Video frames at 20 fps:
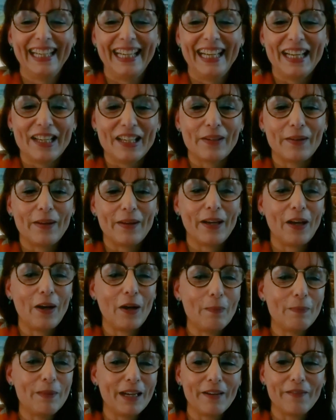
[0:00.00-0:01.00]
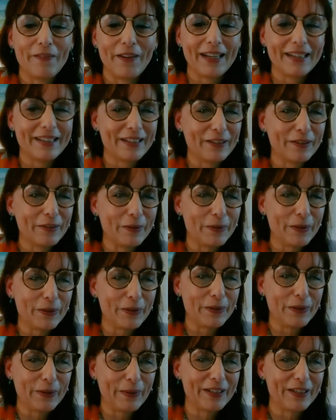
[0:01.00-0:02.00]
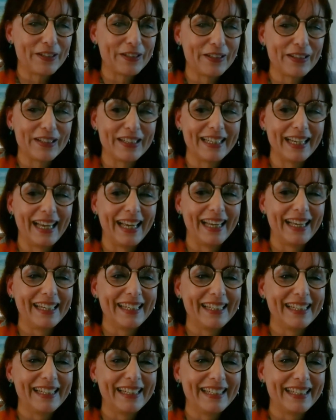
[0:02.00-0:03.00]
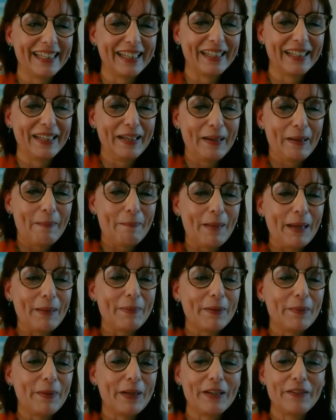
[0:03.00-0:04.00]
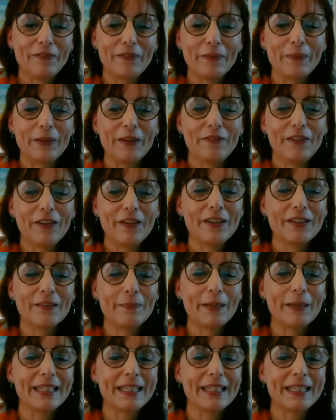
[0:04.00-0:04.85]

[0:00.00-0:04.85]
So I hope that I've answered all your questions, and maybe we've learned a bit